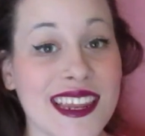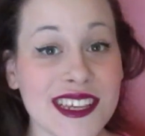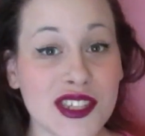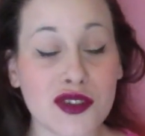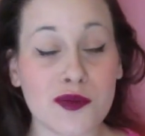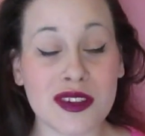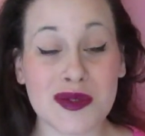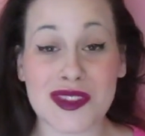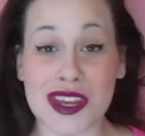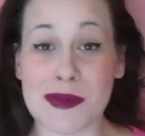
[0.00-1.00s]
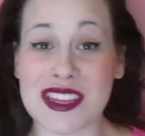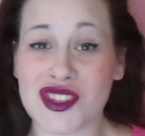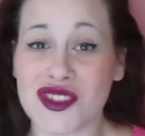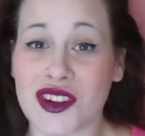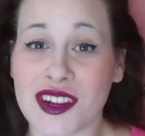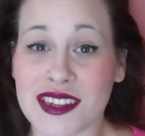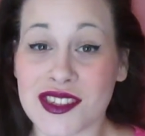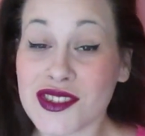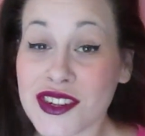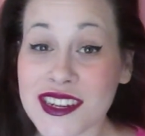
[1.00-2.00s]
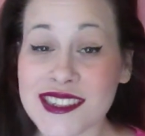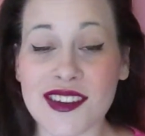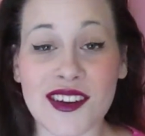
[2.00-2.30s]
next two books which I mentioned are in a series